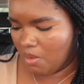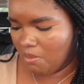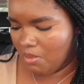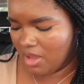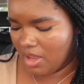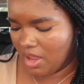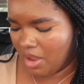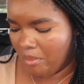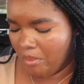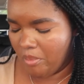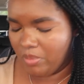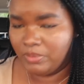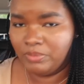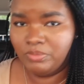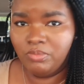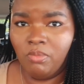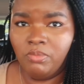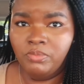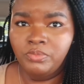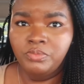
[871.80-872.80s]
But yeah,
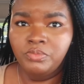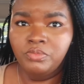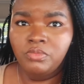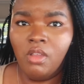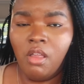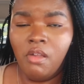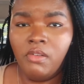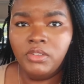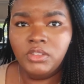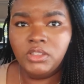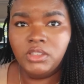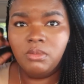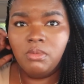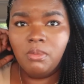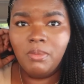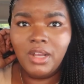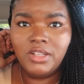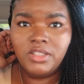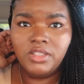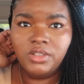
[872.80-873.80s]
I'm
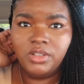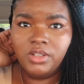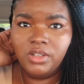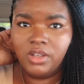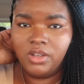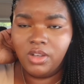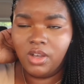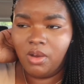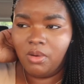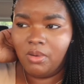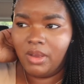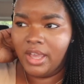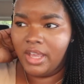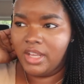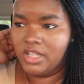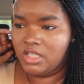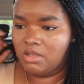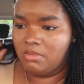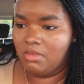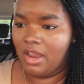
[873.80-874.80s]
about to go
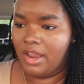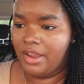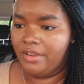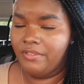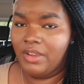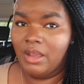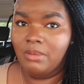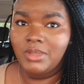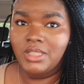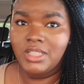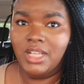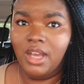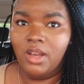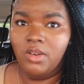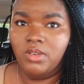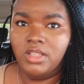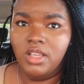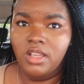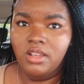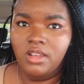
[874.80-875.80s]
head to my family's
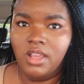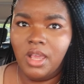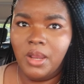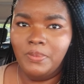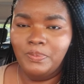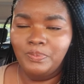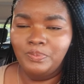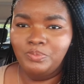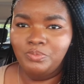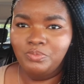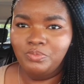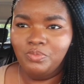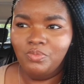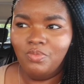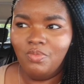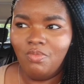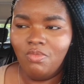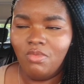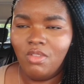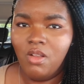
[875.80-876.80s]
house and then
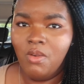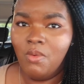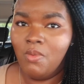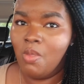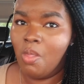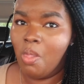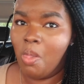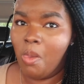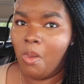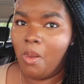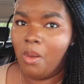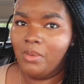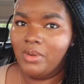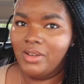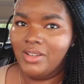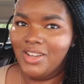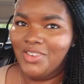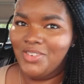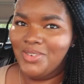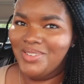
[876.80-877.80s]

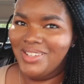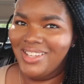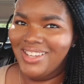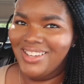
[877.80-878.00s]
we'll go from